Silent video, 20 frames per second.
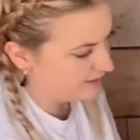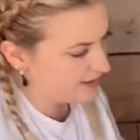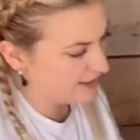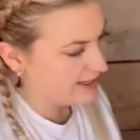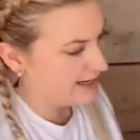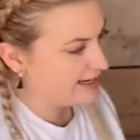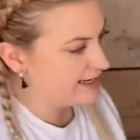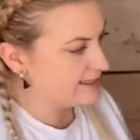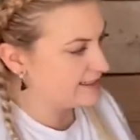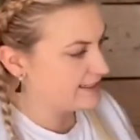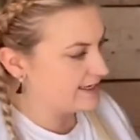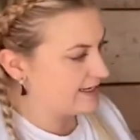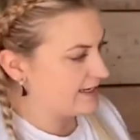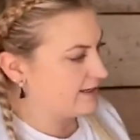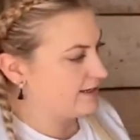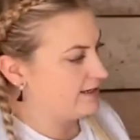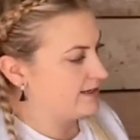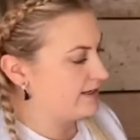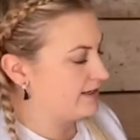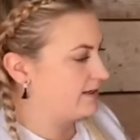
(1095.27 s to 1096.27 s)

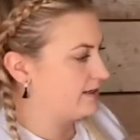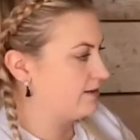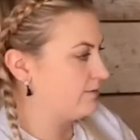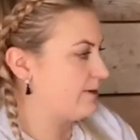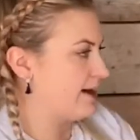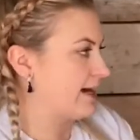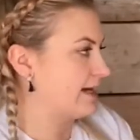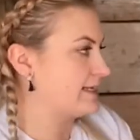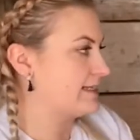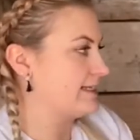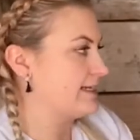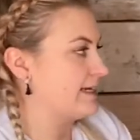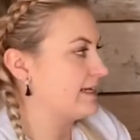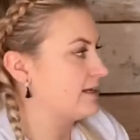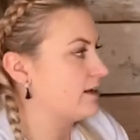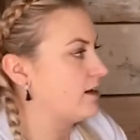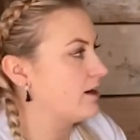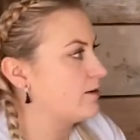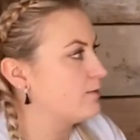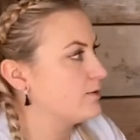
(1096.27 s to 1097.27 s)
glazing and the waxing,
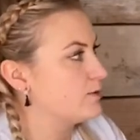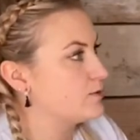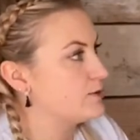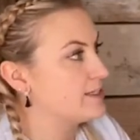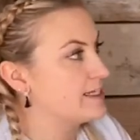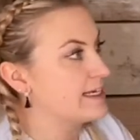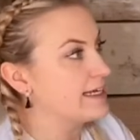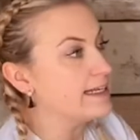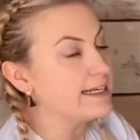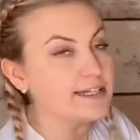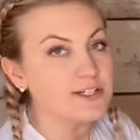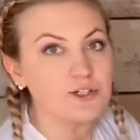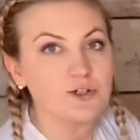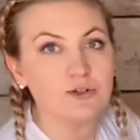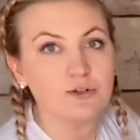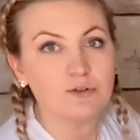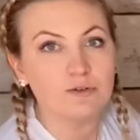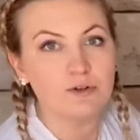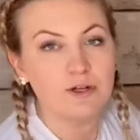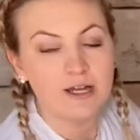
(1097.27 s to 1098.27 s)
I will seal it
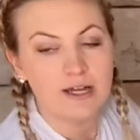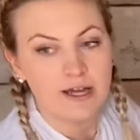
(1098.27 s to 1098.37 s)
all,